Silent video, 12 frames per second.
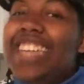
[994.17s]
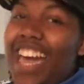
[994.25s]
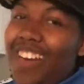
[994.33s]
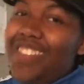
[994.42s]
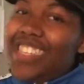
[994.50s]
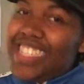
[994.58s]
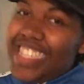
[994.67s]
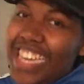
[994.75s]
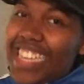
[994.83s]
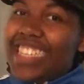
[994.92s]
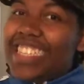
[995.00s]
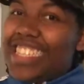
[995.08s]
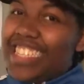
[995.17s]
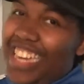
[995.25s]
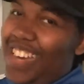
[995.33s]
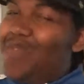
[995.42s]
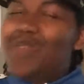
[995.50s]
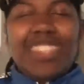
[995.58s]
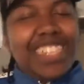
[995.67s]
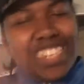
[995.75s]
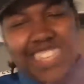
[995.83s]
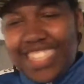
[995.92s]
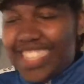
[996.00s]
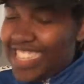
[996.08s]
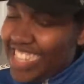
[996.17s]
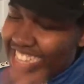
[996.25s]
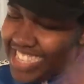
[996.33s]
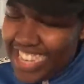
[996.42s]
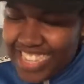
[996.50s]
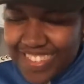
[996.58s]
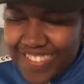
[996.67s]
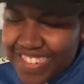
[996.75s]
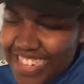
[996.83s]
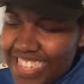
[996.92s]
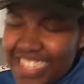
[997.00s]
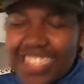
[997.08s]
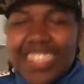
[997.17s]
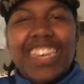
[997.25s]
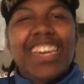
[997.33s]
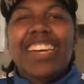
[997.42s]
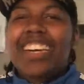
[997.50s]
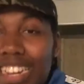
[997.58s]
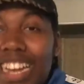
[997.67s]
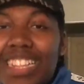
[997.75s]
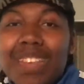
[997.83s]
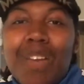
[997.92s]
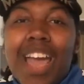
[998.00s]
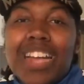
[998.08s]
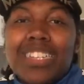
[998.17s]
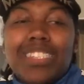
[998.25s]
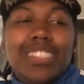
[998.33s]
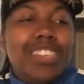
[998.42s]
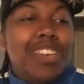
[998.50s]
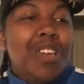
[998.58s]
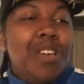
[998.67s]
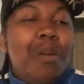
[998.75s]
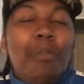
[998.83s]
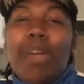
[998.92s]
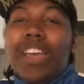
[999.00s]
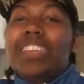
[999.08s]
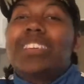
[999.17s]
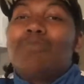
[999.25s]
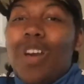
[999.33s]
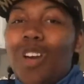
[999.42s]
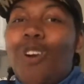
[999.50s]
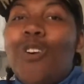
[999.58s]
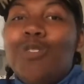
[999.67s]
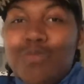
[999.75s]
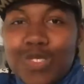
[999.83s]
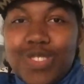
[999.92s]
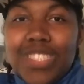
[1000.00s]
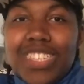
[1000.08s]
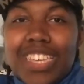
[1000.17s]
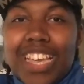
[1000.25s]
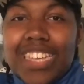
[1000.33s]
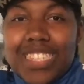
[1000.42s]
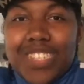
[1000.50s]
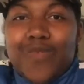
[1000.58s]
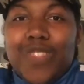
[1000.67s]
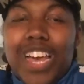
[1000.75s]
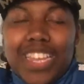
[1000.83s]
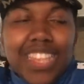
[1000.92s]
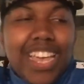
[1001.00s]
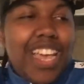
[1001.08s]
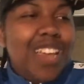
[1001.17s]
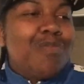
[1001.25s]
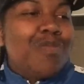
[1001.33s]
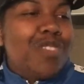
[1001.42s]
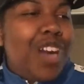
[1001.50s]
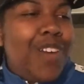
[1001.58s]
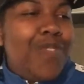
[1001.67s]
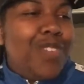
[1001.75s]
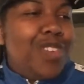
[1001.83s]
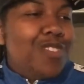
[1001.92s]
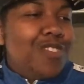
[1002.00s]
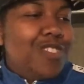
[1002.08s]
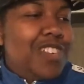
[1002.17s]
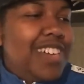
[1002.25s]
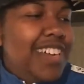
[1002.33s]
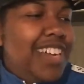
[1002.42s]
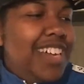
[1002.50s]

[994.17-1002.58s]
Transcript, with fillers: Down with the Sickness. You know what I mean? Look, look, that's that's a whole other thing. Now that I'm actually making my own music and stuff like that, bro, I feel,